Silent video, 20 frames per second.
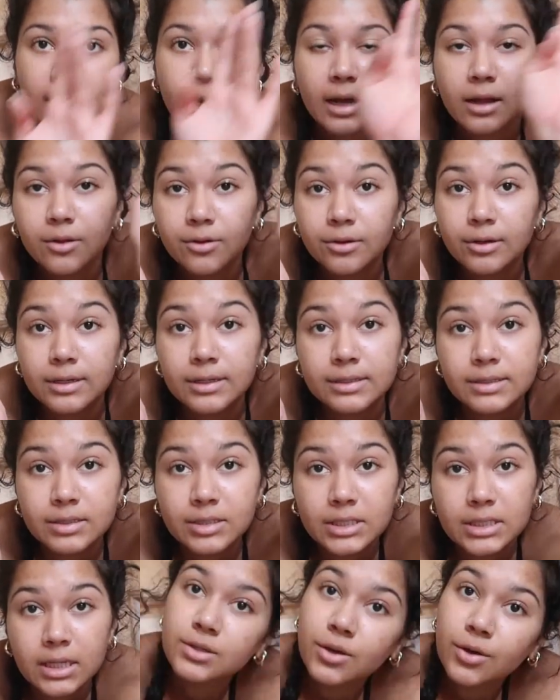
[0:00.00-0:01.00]

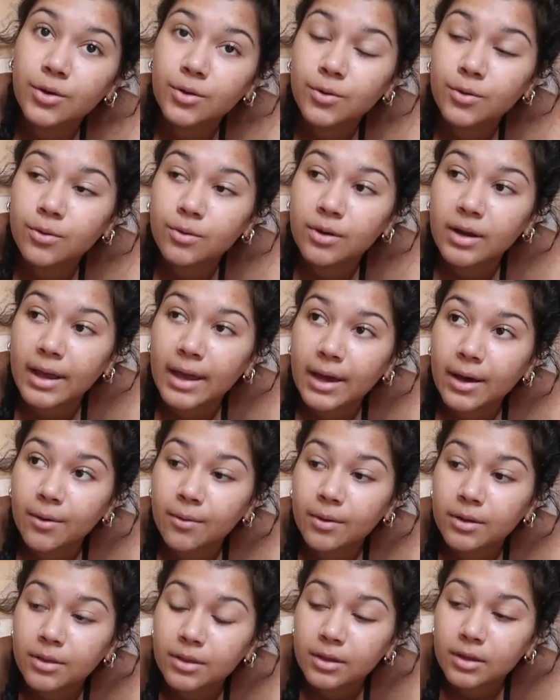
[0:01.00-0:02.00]
calories. So
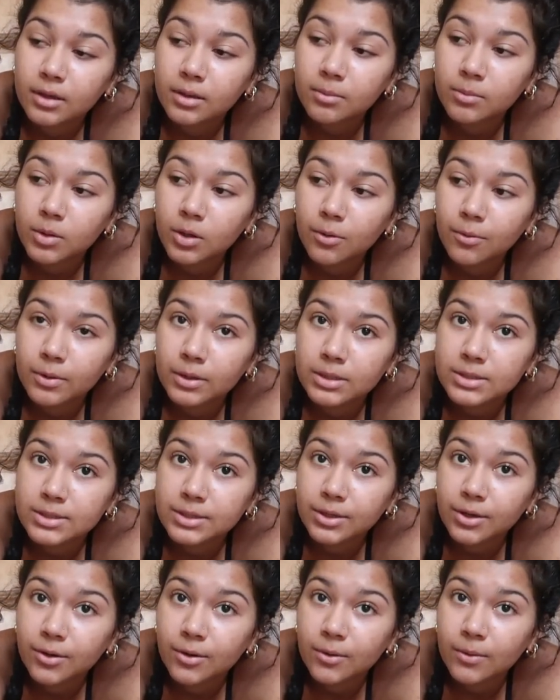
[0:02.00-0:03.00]
now I think I'm going to
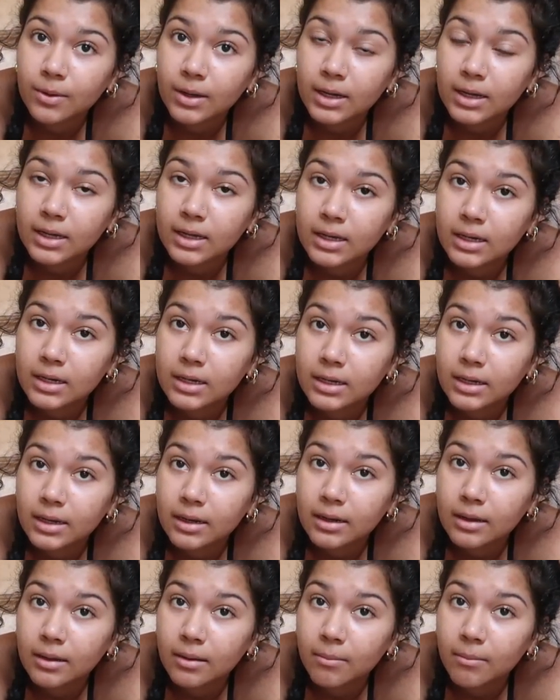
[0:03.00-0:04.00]
go and
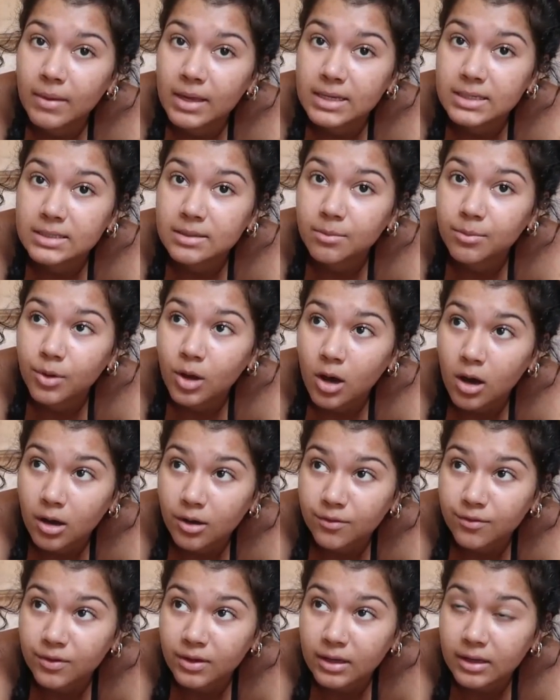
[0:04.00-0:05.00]
make some
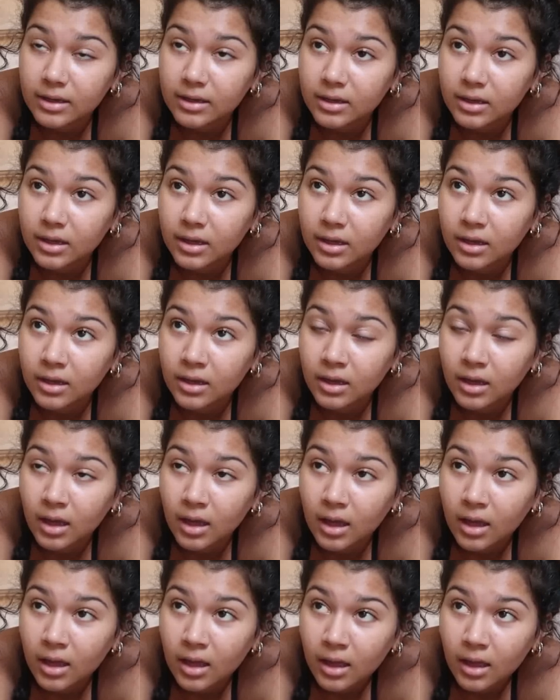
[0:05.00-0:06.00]
coffee
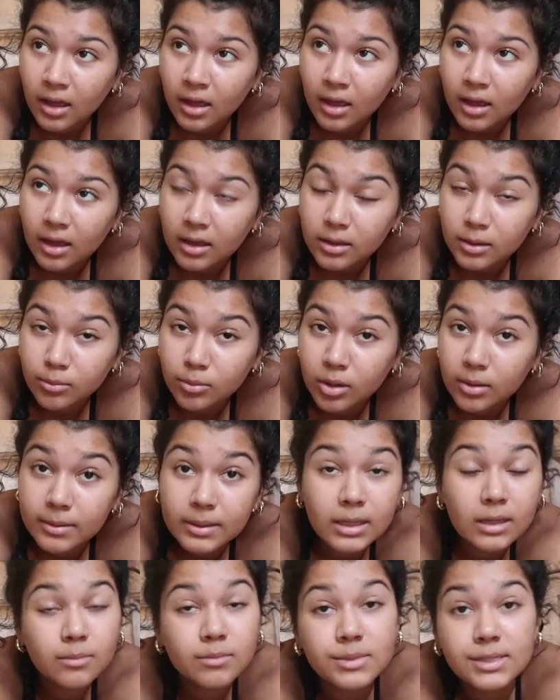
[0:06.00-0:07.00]
and then probably
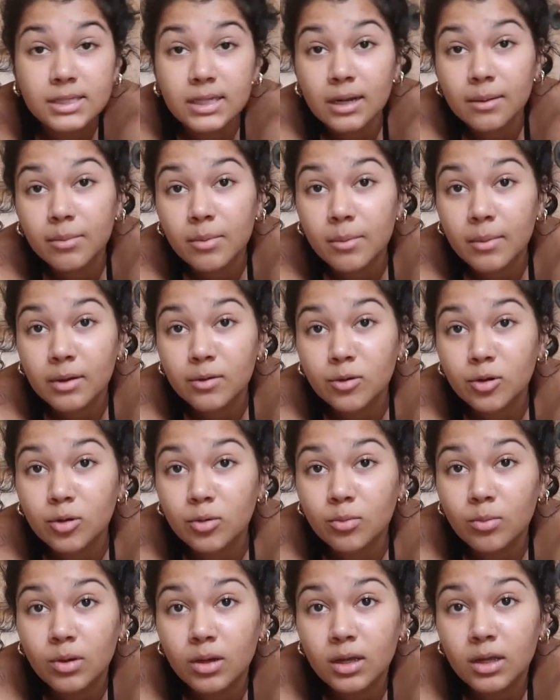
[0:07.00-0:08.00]
come sit up in my
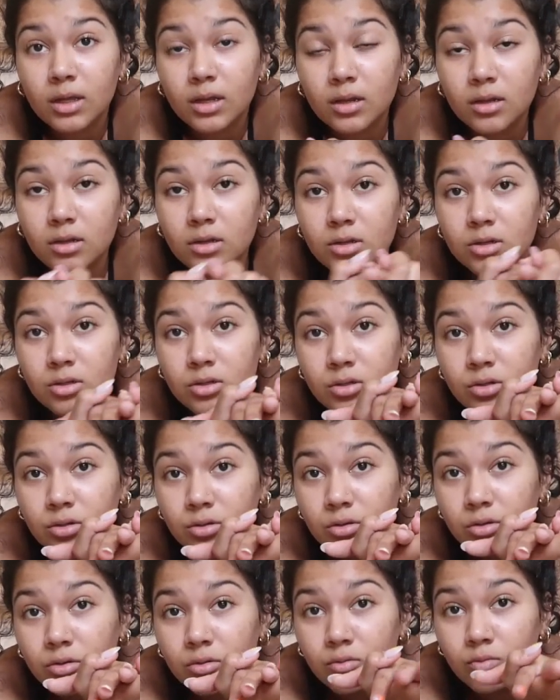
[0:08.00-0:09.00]
room and
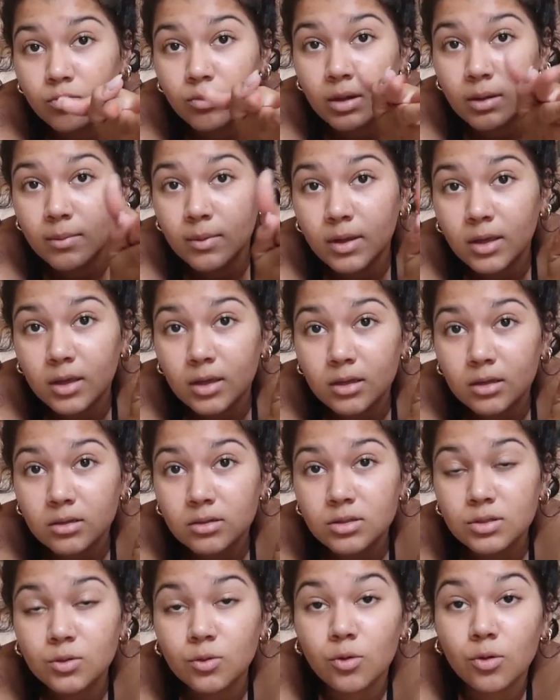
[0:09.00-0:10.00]
maybe
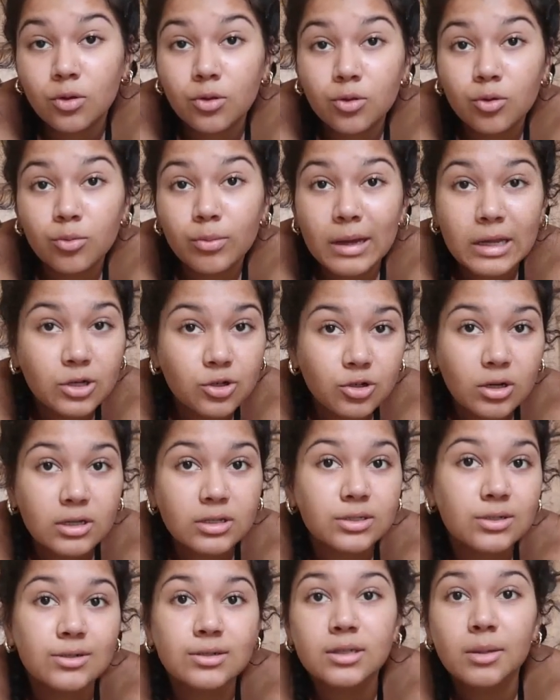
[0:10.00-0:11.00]
scroll through
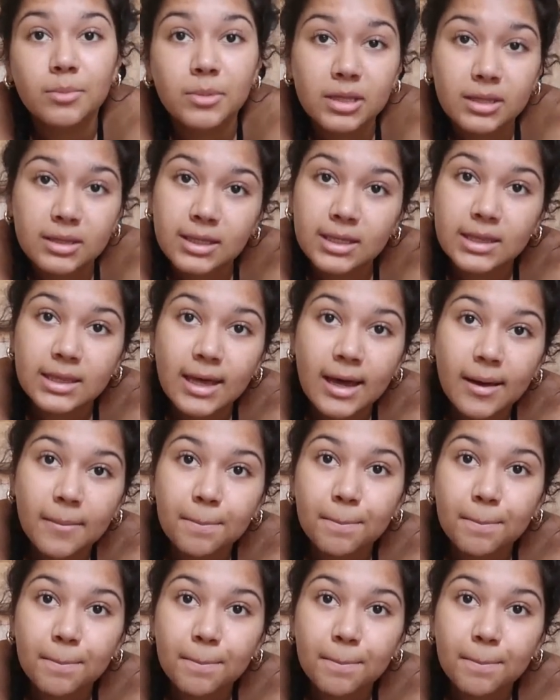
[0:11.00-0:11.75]
Pinterest or something like that.